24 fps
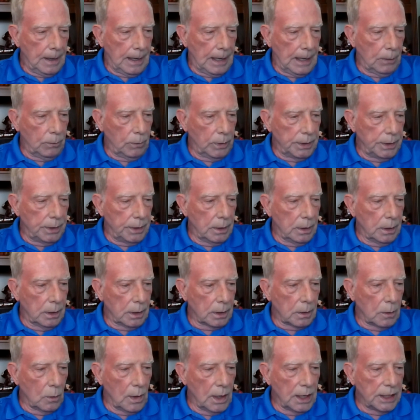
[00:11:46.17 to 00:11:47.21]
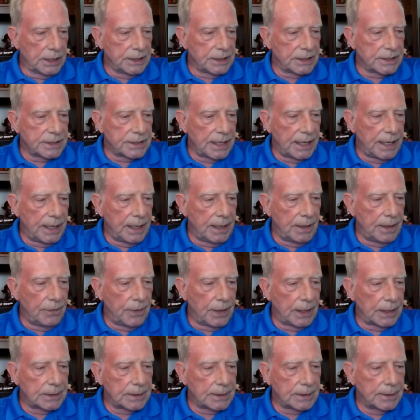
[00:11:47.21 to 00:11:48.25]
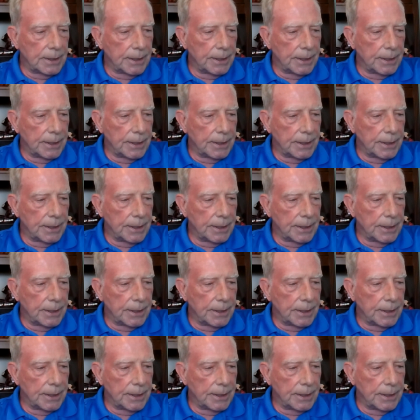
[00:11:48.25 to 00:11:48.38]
I would go on to say that